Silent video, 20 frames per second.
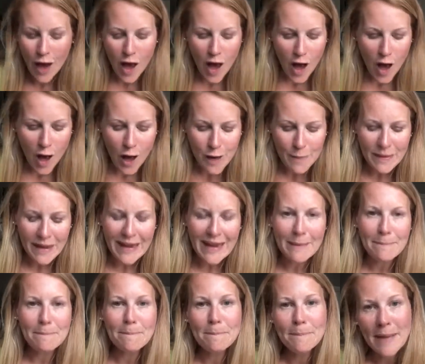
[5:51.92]
How many
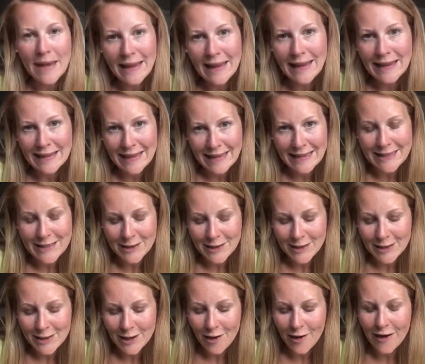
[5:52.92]

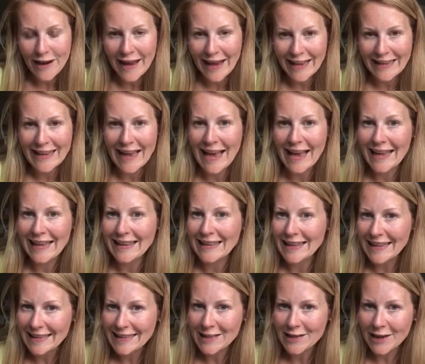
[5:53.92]
millilitres are in a
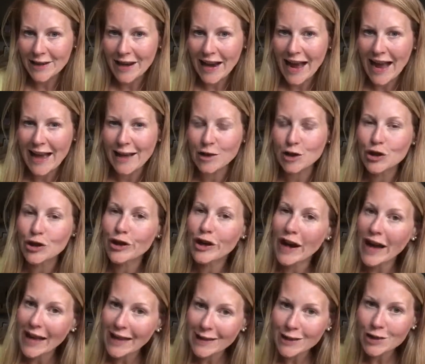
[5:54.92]
litre? And your
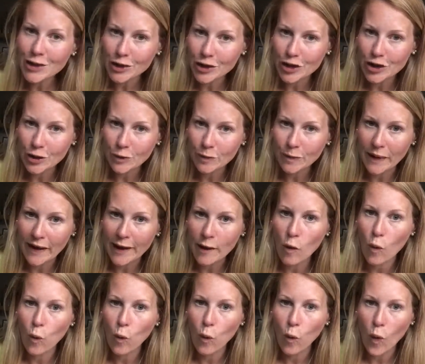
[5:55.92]
answer should be
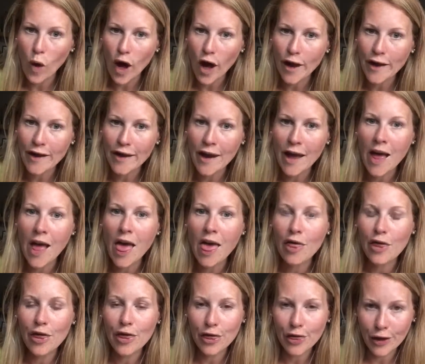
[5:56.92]

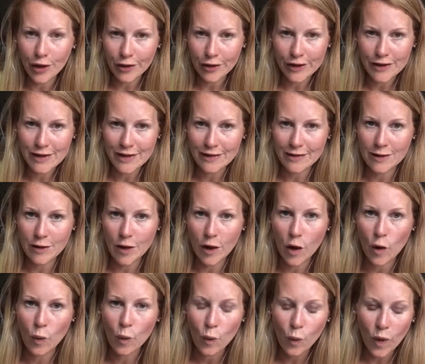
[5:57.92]
1,000. There
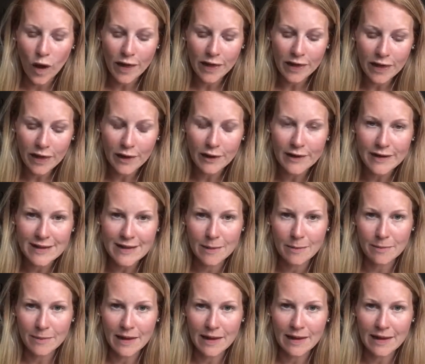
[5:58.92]
are 1,000
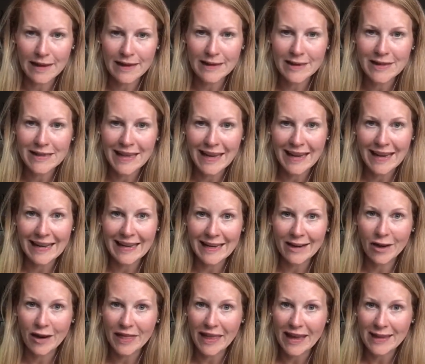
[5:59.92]
millilitres in a
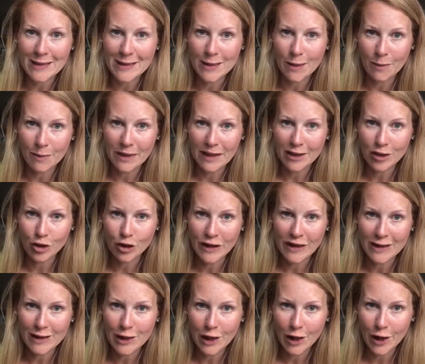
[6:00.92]
litre. That's something you
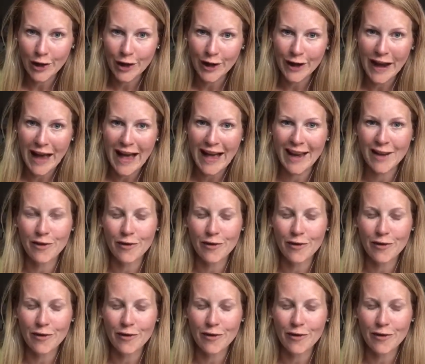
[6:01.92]
need to learn and